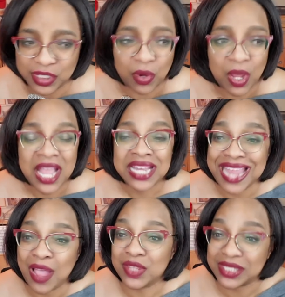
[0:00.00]
So
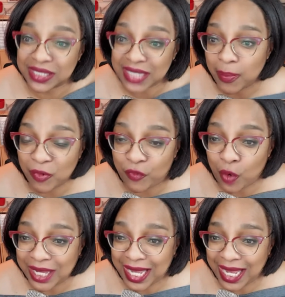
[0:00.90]
now the step
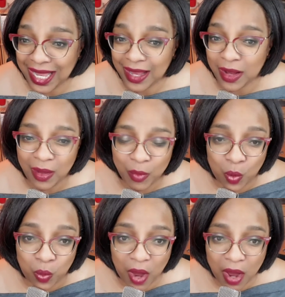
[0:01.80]
before getting
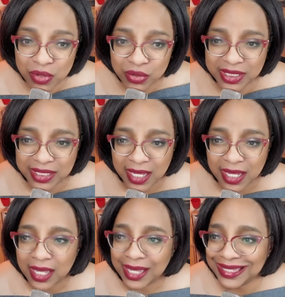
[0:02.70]
quotes
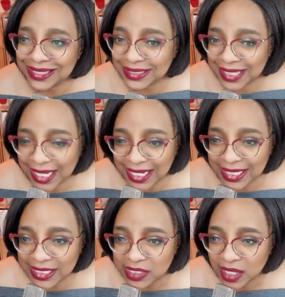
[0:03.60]
is
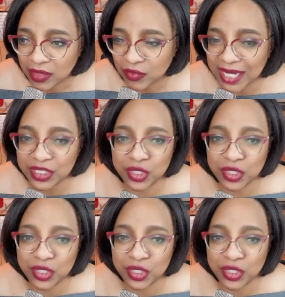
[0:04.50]
leads, right?